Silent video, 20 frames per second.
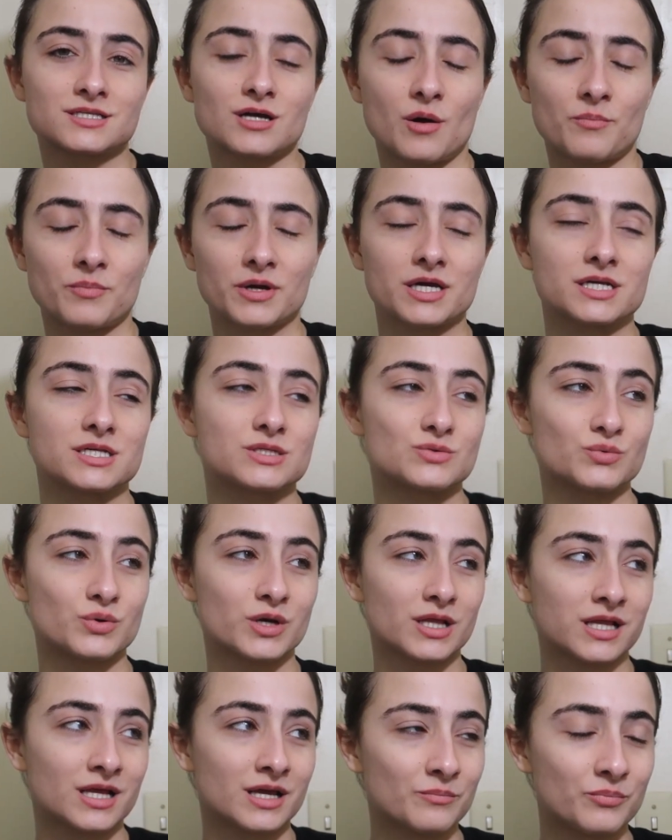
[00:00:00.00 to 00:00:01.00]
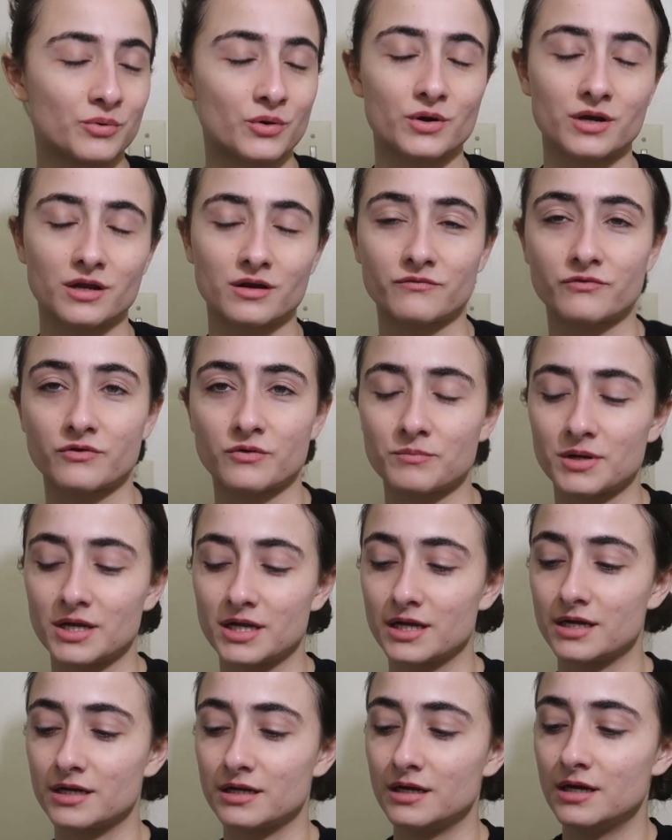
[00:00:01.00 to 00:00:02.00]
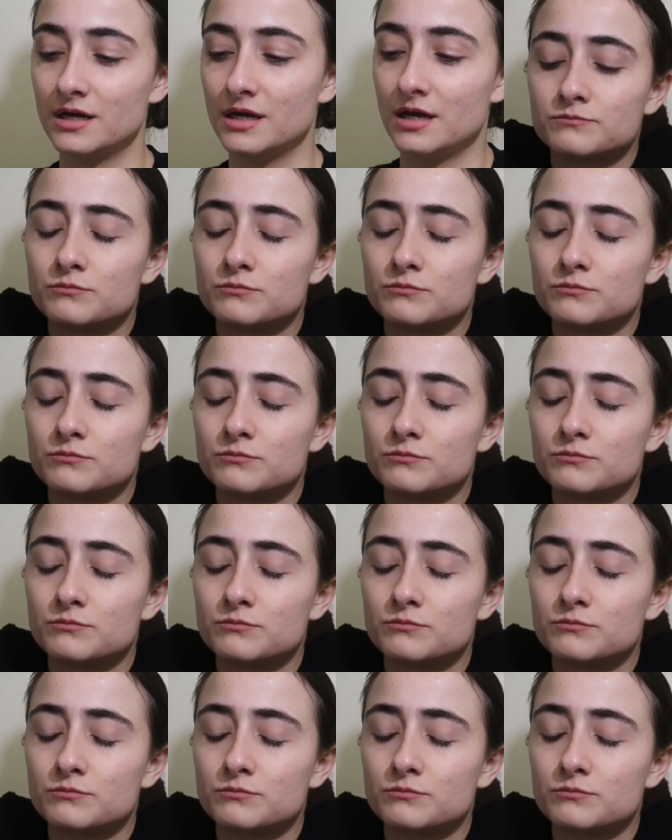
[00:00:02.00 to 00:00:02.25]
topic is really important for me and